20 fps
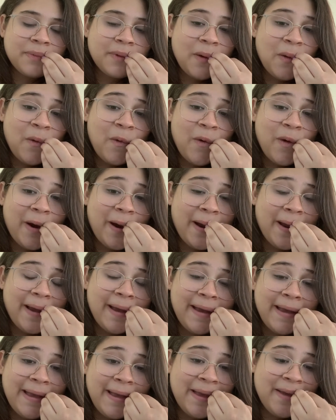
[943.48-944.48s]
or
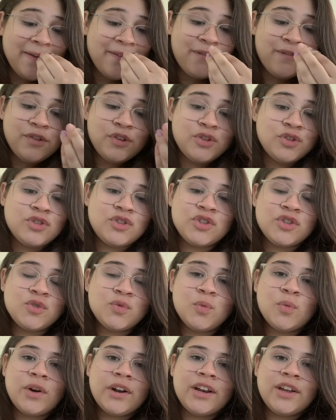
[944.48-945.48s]
if you
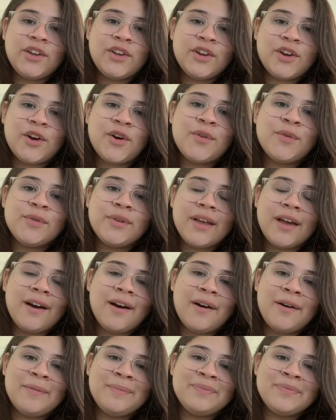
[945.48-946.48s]
just want
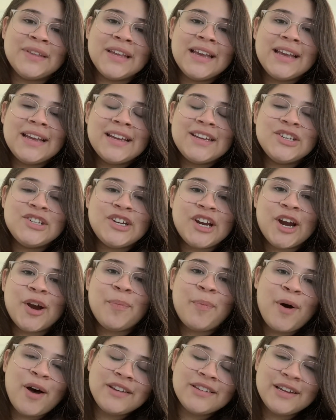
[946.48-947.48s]
to, share
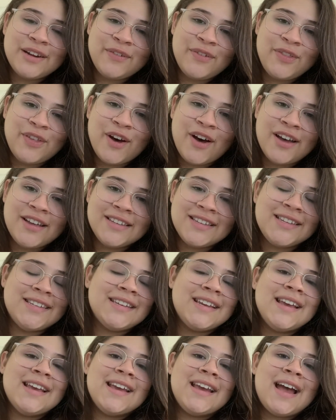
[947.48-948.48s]
positive thoughts.
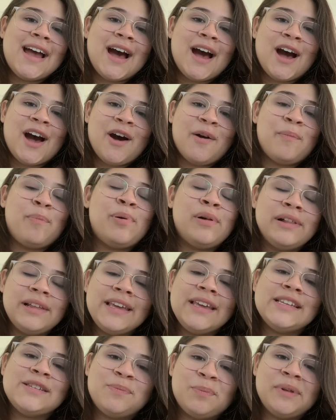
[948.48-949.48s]

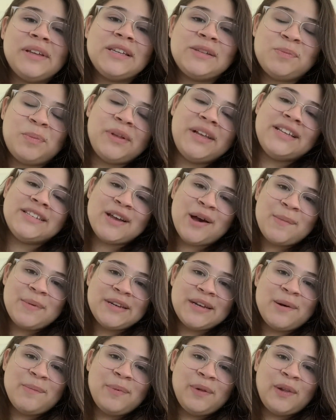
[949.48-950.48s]
Please
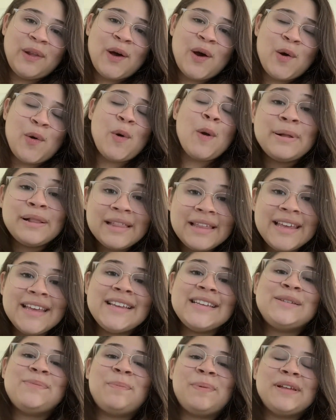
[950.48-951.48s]
comment down below.
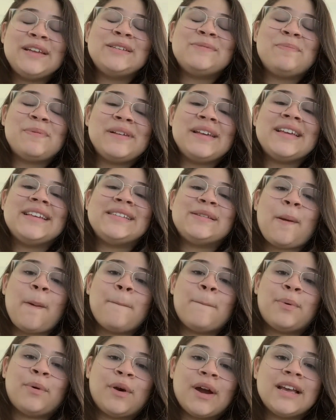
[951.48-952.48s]
Please
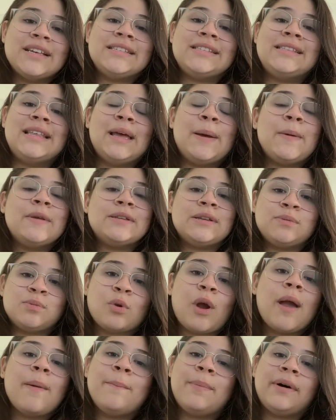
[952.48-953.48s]
press the
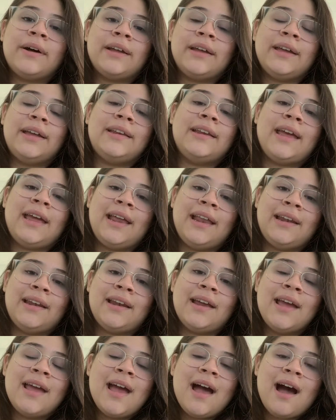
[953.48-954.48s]
subscribe button and